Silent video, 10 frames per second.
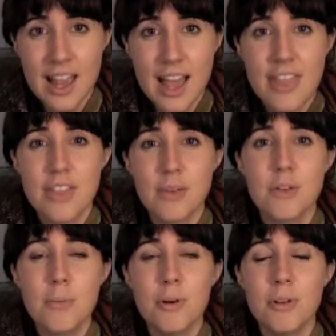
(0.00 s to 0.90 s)
And the
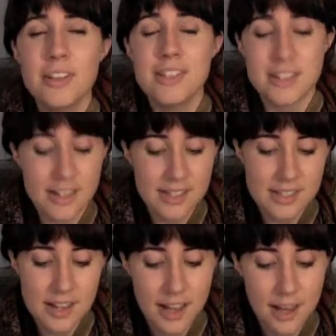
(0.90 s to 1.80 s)
loophole is
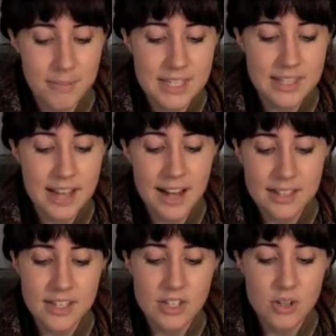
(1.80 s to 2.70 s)
this. This
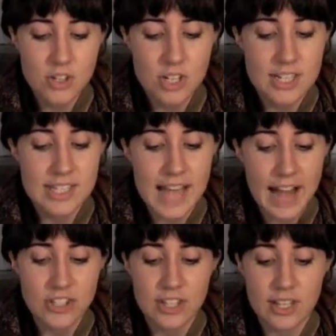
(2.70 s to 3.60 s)
Constitution is
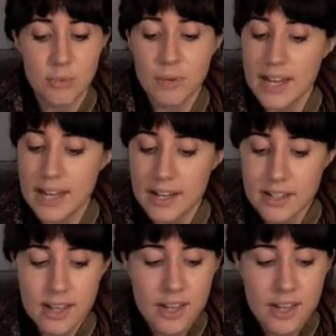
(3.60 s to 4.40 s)
actually rigged,